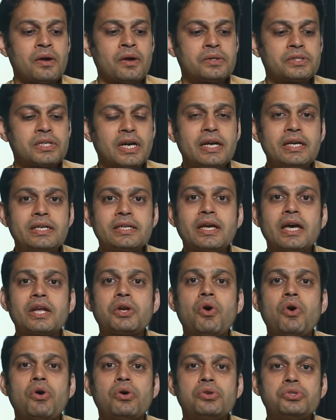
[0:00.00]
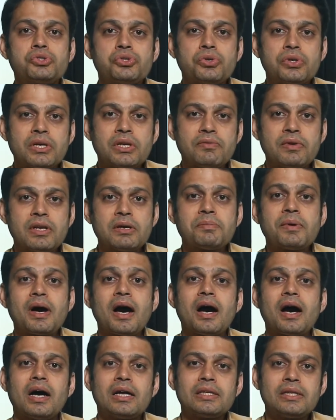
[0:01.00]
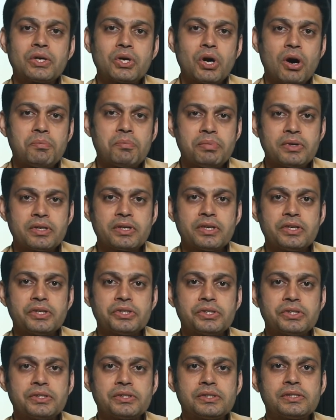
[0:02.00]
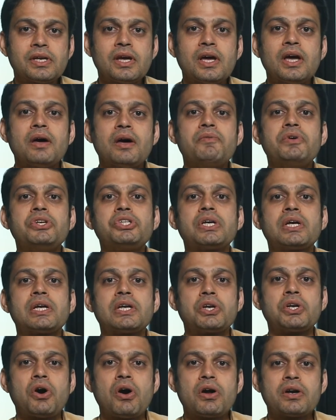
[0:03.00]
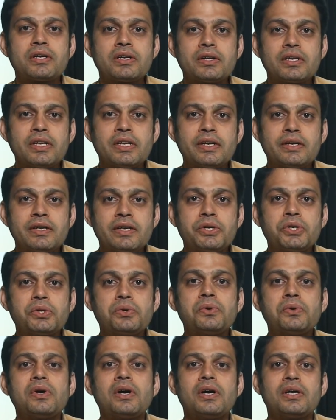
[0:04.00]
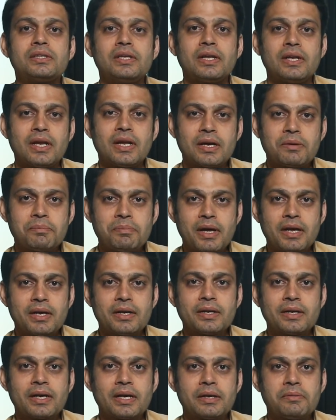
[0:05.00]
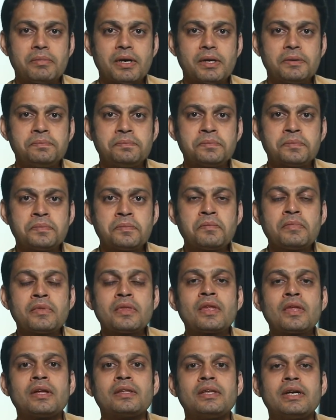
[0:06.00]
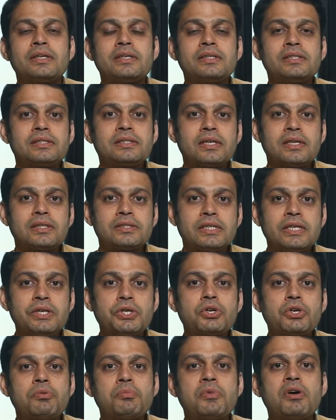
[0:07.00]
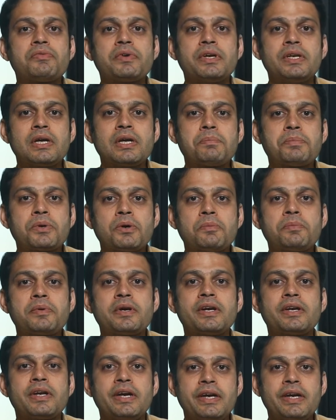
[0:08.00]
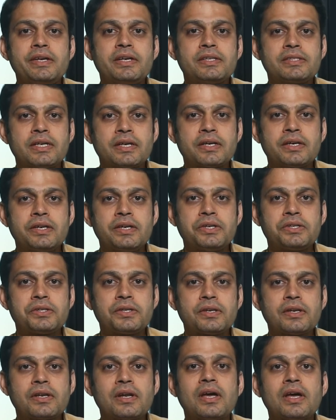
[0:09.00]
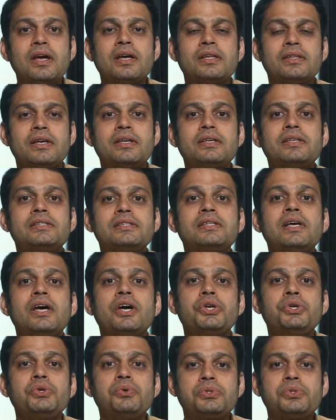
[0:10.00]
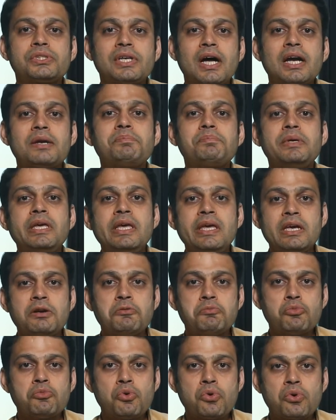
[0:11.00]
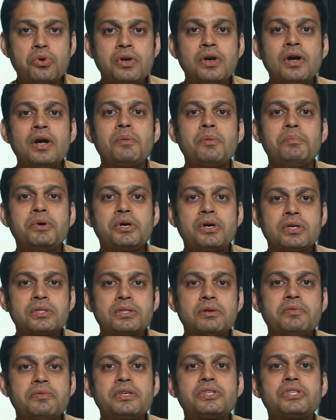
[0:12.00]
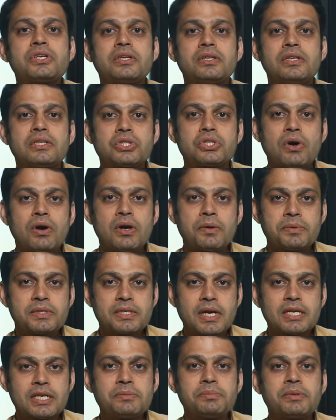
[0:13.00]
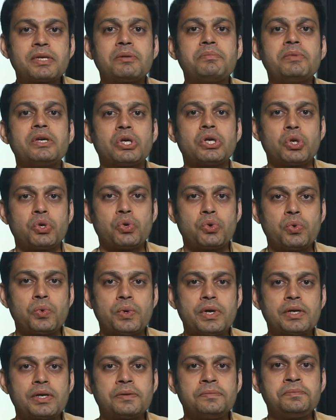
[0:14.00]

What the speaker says: child can also develop other complications which are not related to the lung parenchyma, that is syndrome of inappropriate idiot secretion, that is you start peeing more, because of which the salt starts becoming lower.